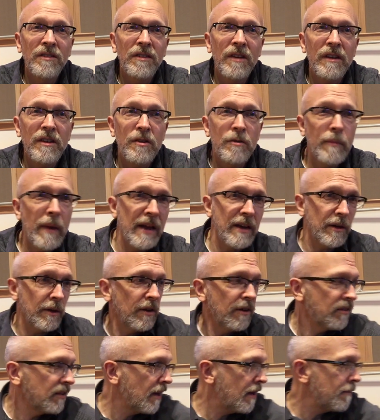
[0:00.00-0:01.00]
You might
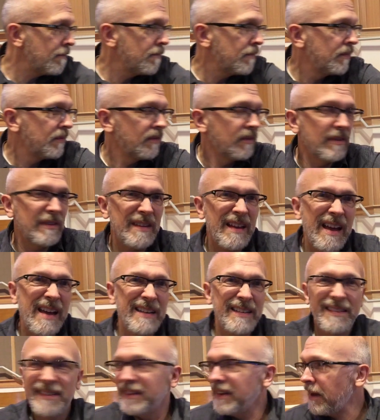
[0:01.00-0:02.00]
notice I'm not
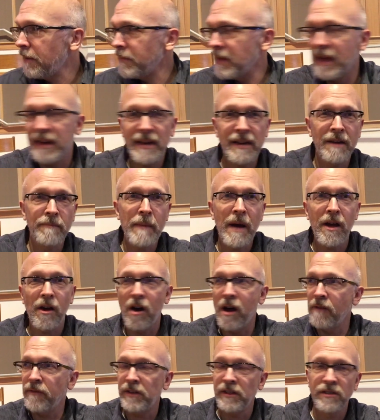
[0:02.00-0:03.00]
in my
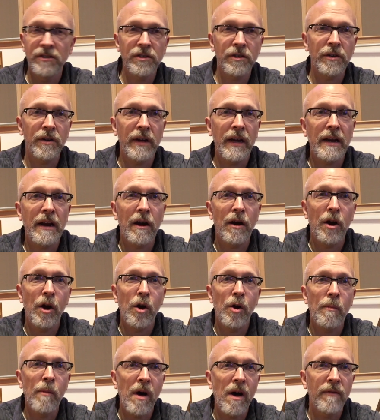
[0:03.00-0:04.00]
office or at our
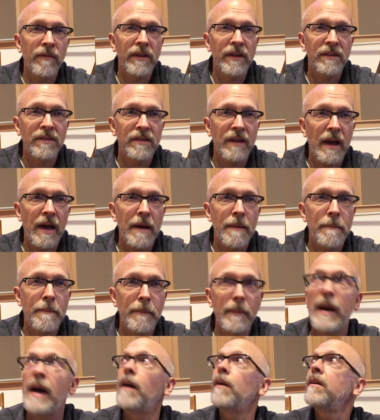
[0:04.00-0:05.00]
home office. I'm
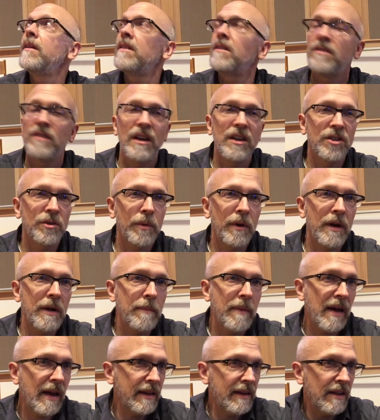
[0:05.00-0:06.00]
out in the sanctuary
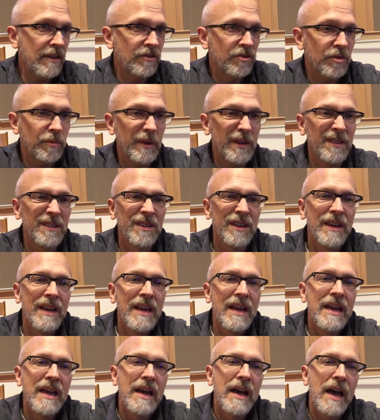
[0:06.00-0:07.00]
by an instrument.
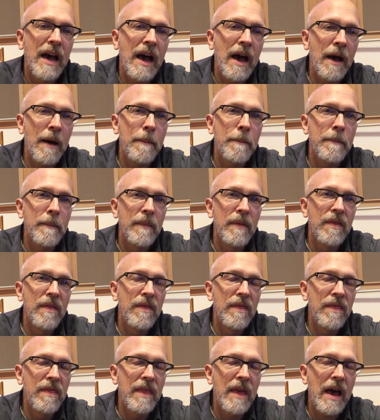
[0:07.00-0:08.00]

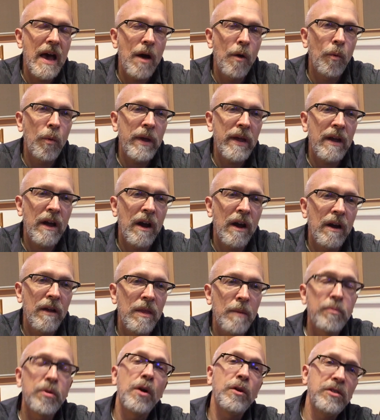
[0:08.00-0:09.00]
The
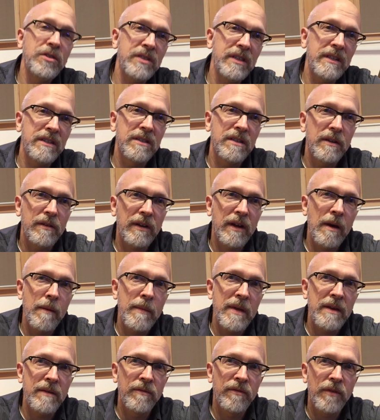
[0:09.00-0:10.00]
proceeds that come
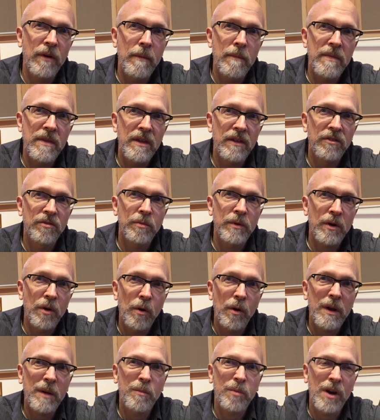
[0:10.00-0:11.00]
in from this
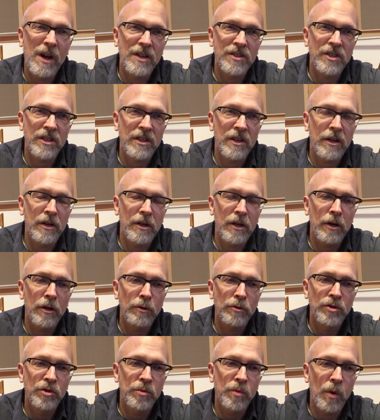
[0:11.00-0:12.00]
recording project are going to go
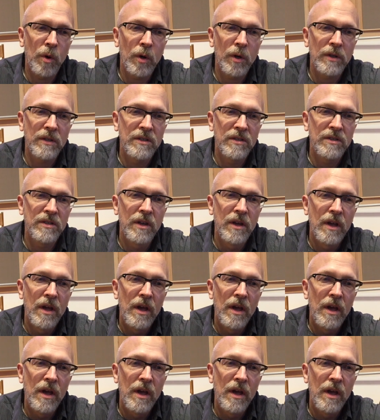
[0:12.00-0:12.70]
towards,